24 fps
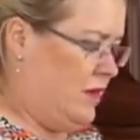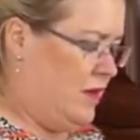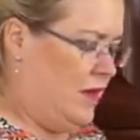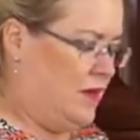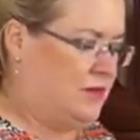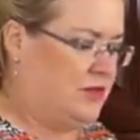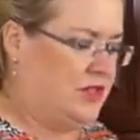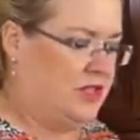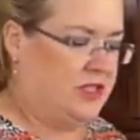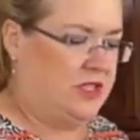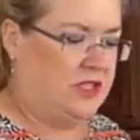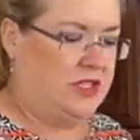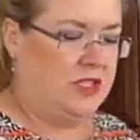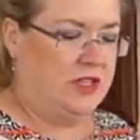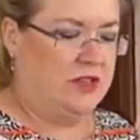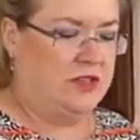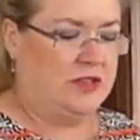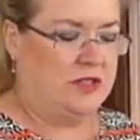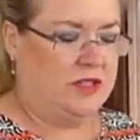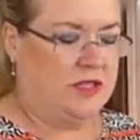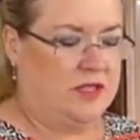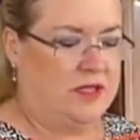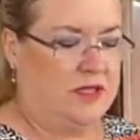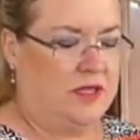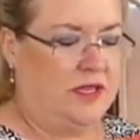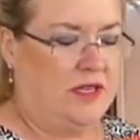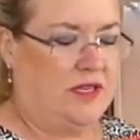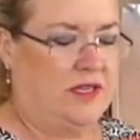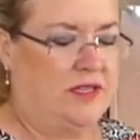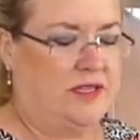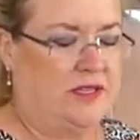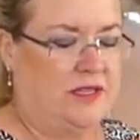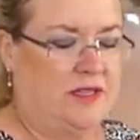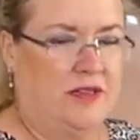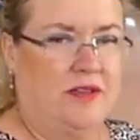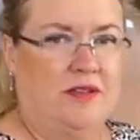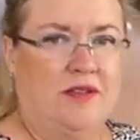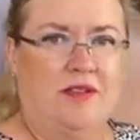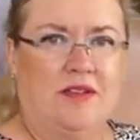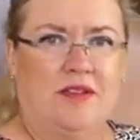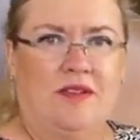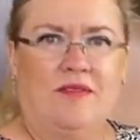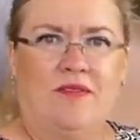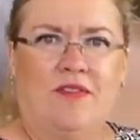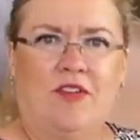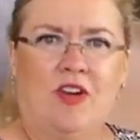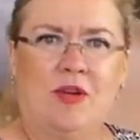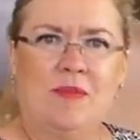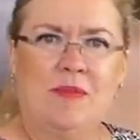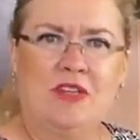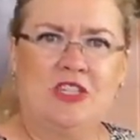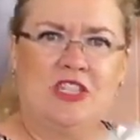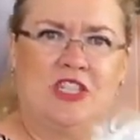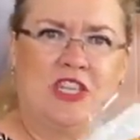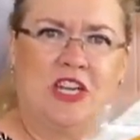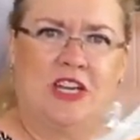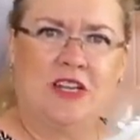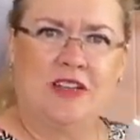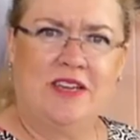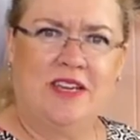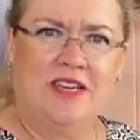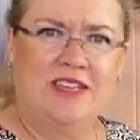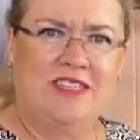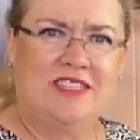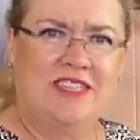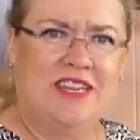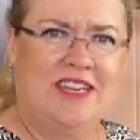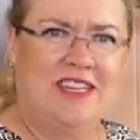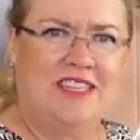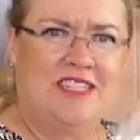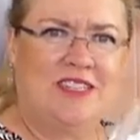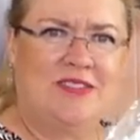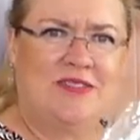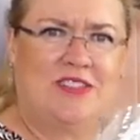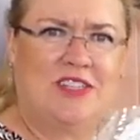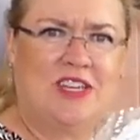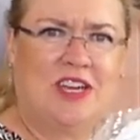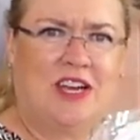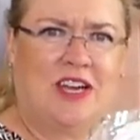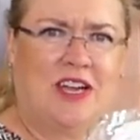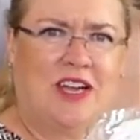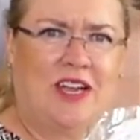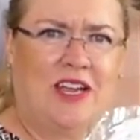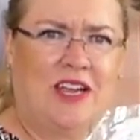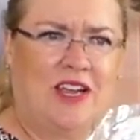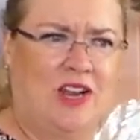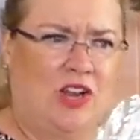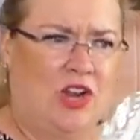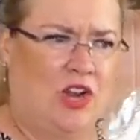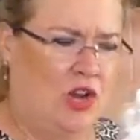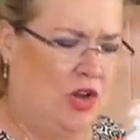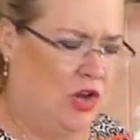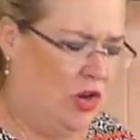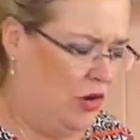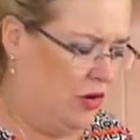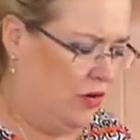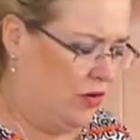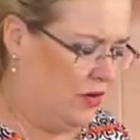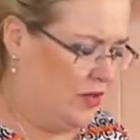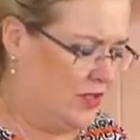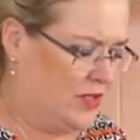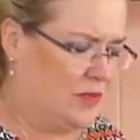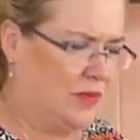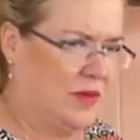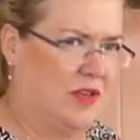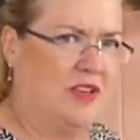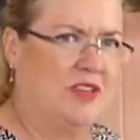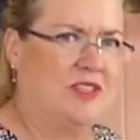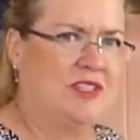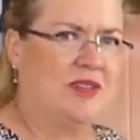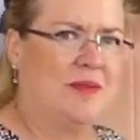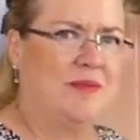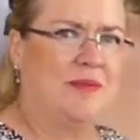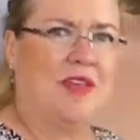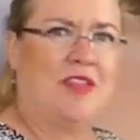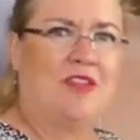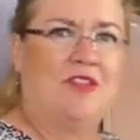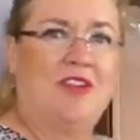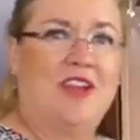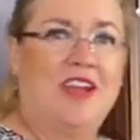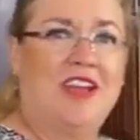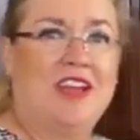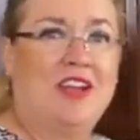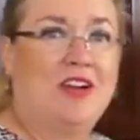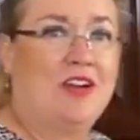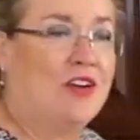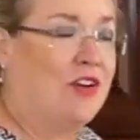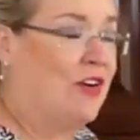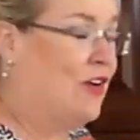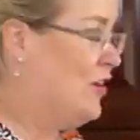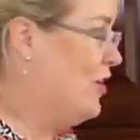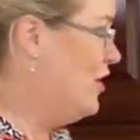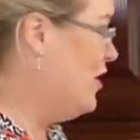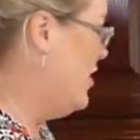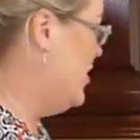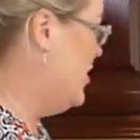I'm just using these vermicelli Taste of Thai noodles. We used them the other day in our